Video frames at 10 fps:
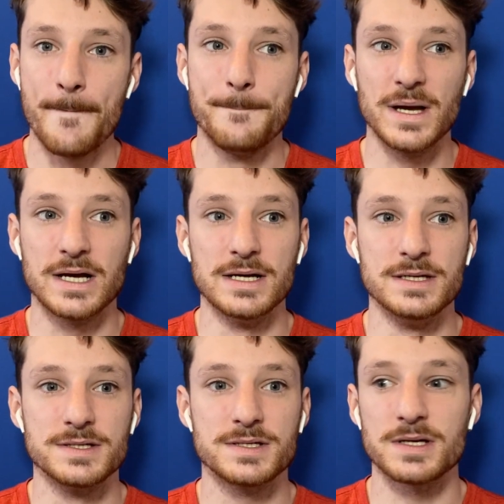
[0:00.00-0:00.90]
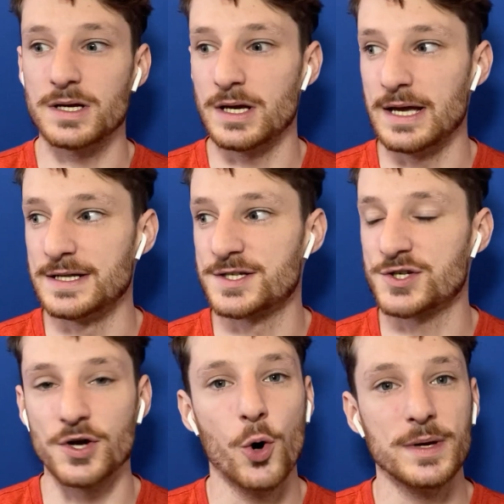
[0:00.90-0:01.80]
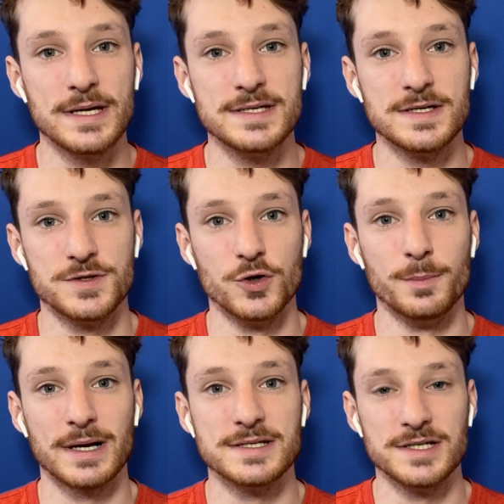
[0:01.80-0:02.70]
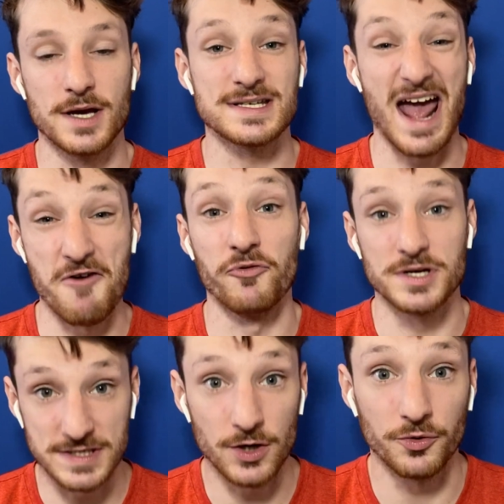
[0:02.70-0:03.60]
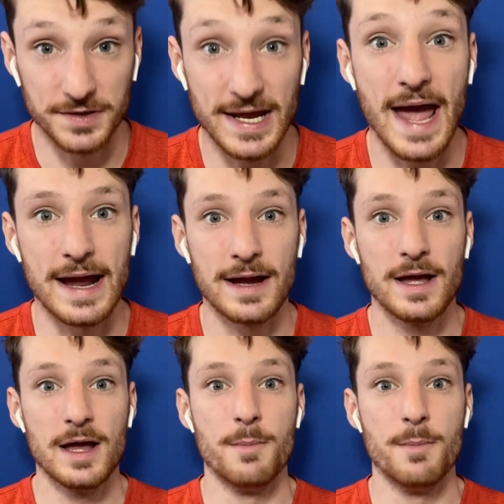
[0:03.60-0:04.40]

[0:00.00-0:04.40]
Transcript: because it's so easy to because he does every single day.